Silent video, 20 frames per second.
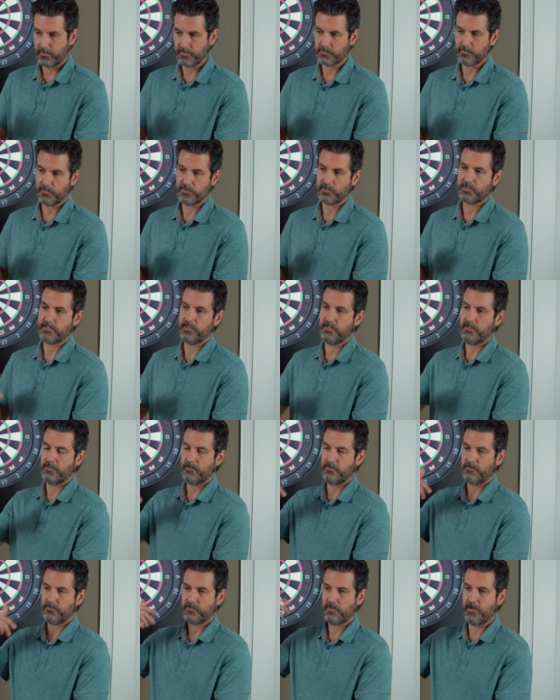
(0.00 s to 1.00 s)
because we're
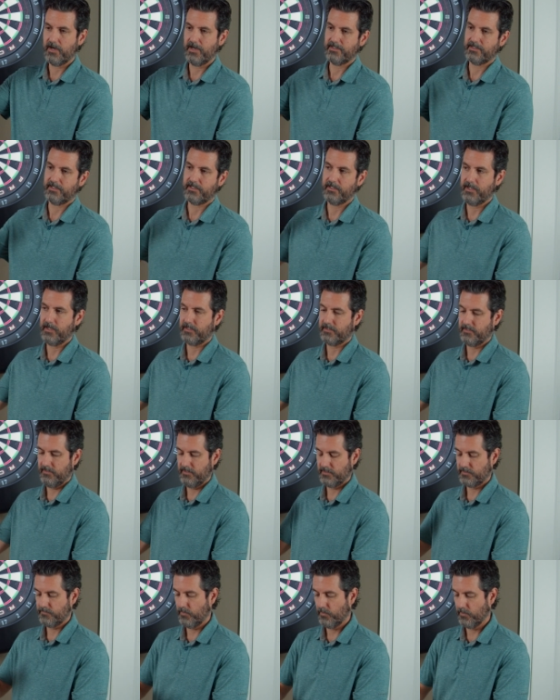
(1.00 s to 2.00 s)
still trying to connect to
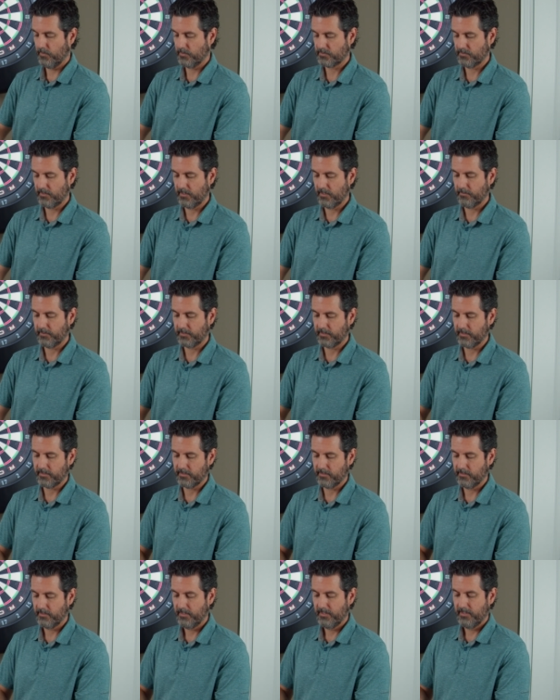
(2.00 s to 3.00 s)
this board. So now we got
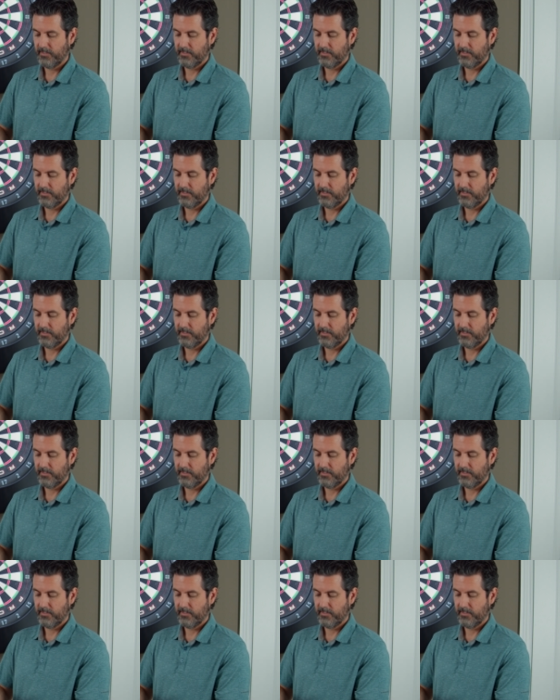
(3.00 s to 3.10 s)
to